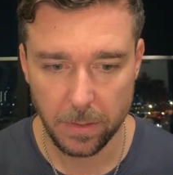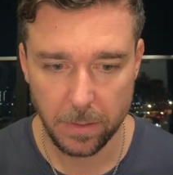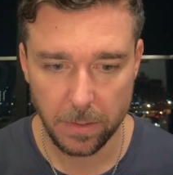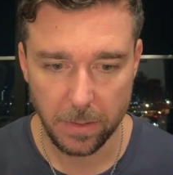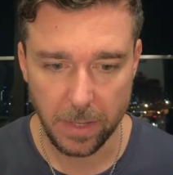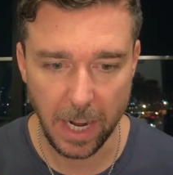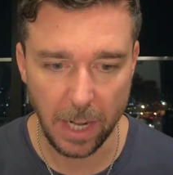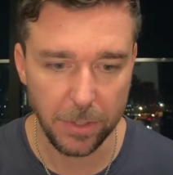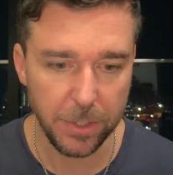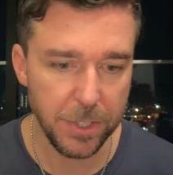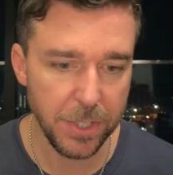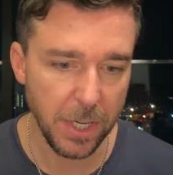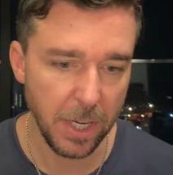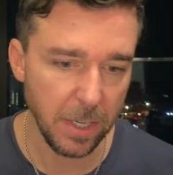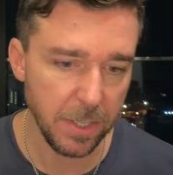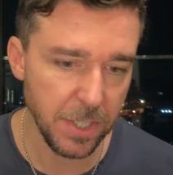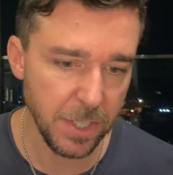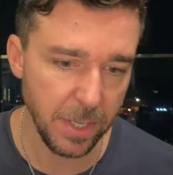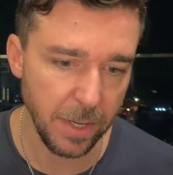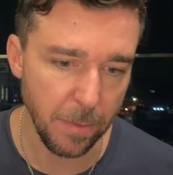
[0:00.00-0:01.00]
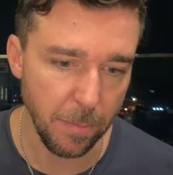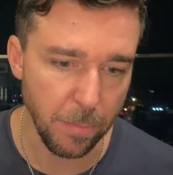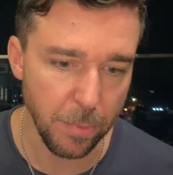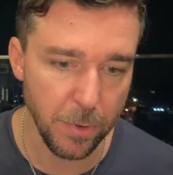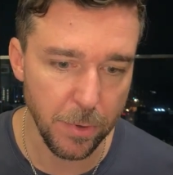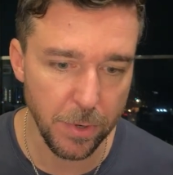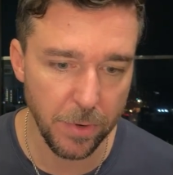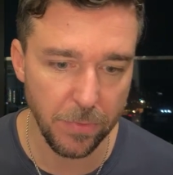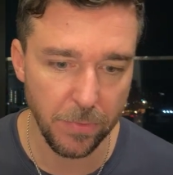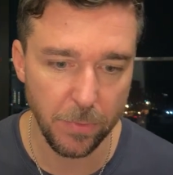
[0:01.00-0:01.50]
Aldous Huxley
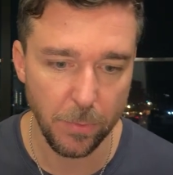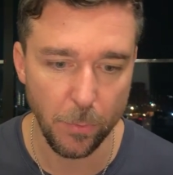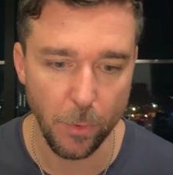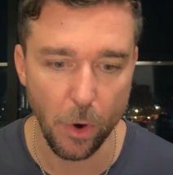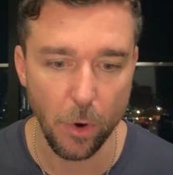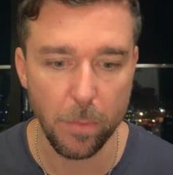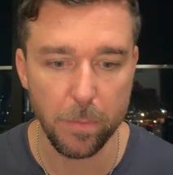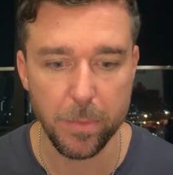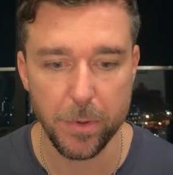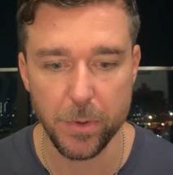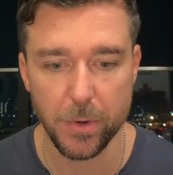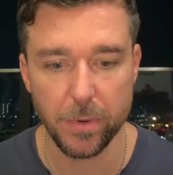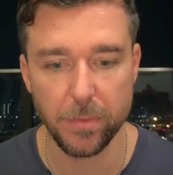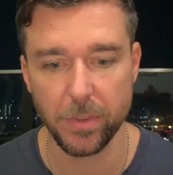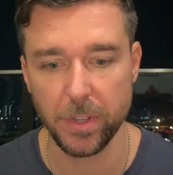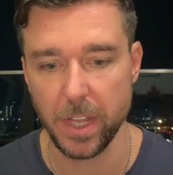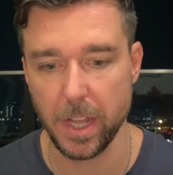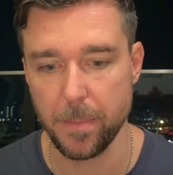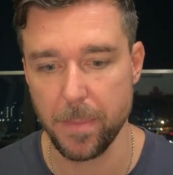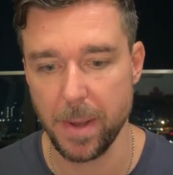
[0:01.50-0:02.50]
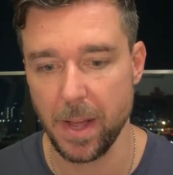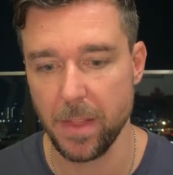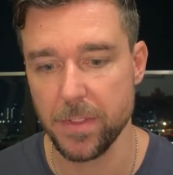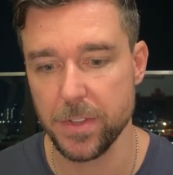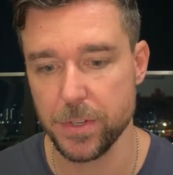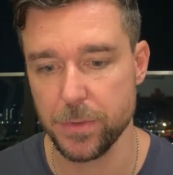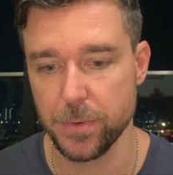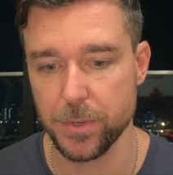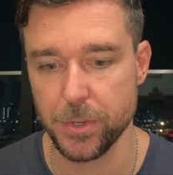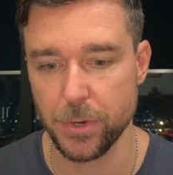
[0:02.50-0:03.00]
wrote beautifully about
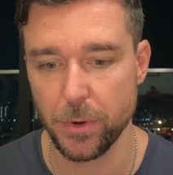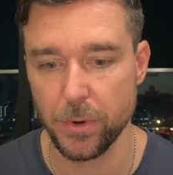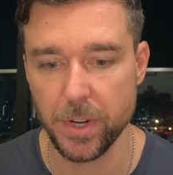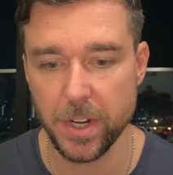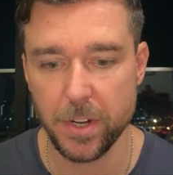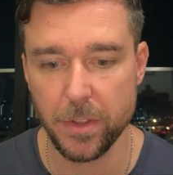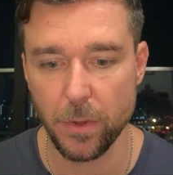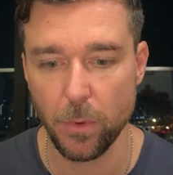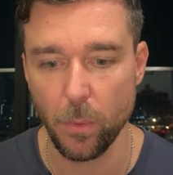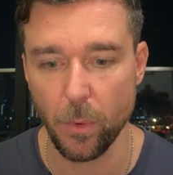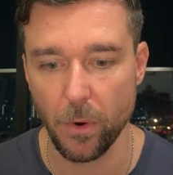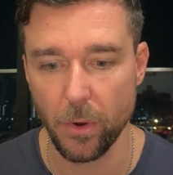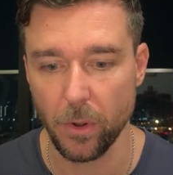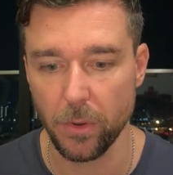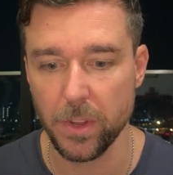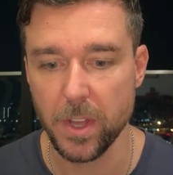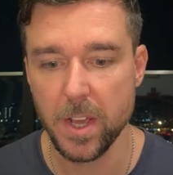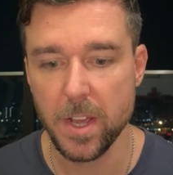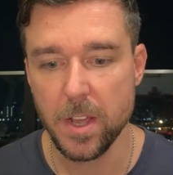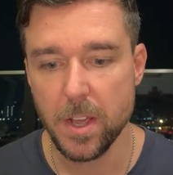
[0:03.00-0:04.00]
this returning to the world